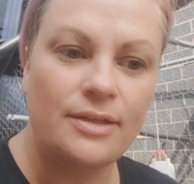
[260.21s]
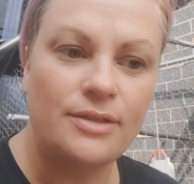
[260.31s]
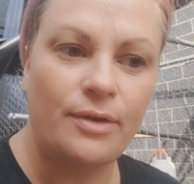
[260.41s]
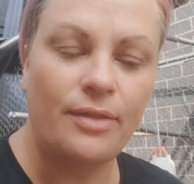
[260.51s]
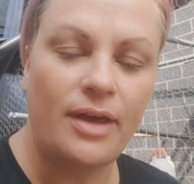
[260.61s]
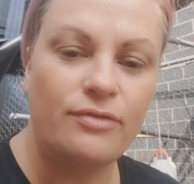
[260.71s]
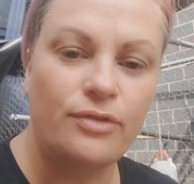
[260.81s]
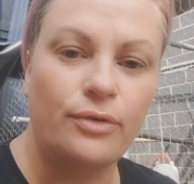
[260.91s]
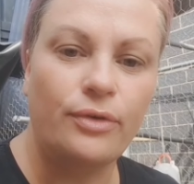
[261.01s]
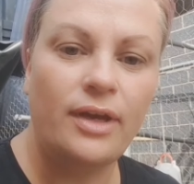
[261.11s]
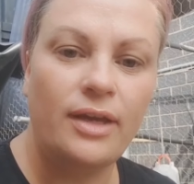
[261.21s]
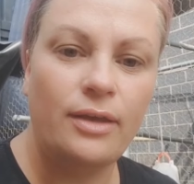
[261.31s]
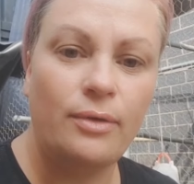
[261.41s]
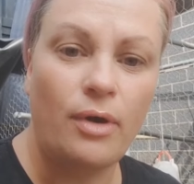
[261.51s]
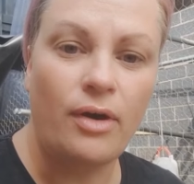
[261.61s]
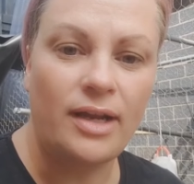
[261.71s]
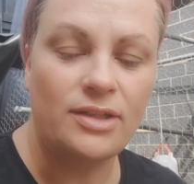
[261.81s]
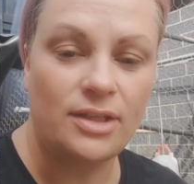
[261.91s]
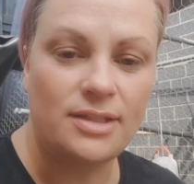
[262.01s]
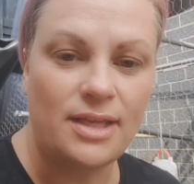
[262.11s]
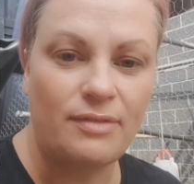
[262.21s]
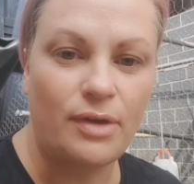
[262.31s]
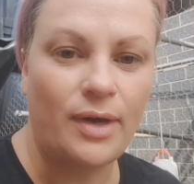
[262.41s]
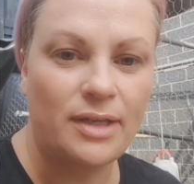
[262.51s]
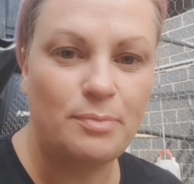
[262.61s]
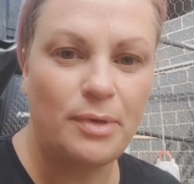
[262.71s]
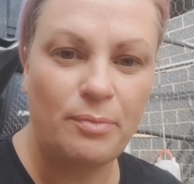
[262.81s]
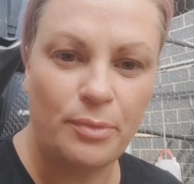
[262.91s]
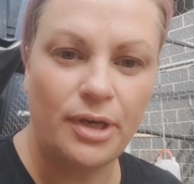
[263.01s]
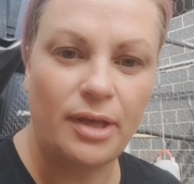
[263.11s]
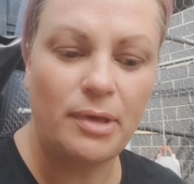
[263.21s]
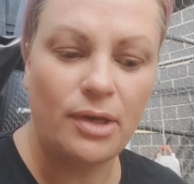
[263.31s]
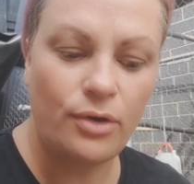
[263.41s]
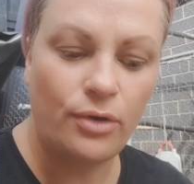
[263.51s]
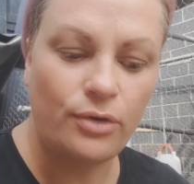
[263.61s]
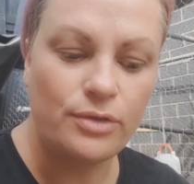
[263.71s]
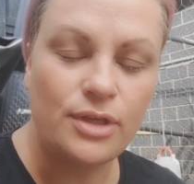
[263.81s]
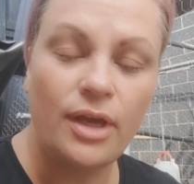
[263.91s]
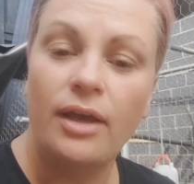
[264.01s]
so therefore you are actually saving quite a bit of money, because